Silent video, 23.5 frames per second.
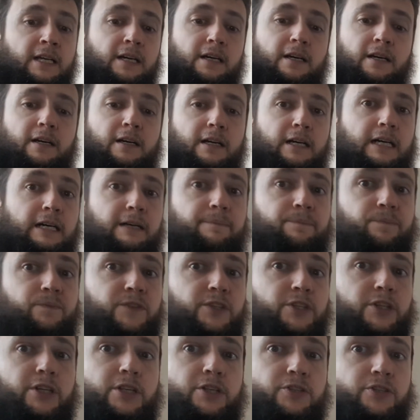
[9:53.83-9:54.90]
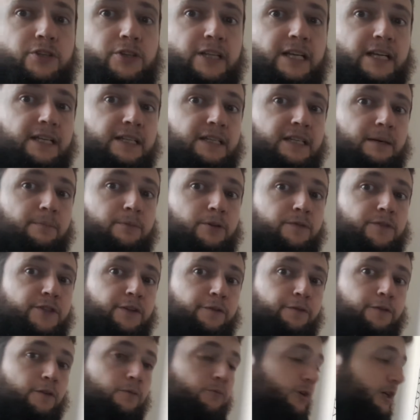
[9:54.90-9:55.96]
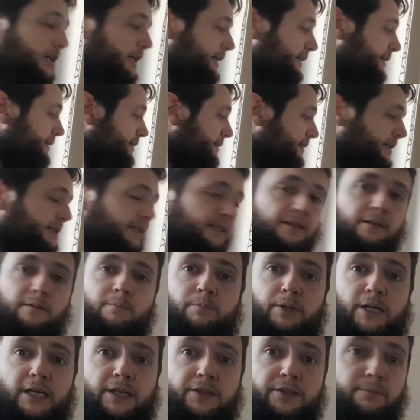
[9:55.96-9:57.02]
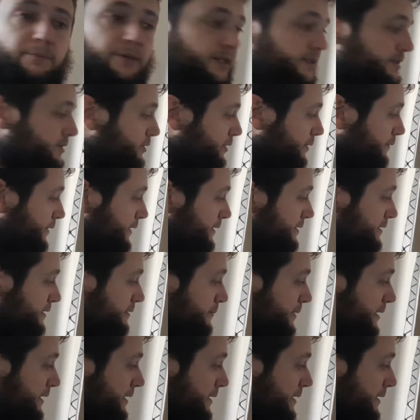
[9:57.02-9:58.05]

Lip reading: All right, you can do that a number of different ways. But the most obvious to me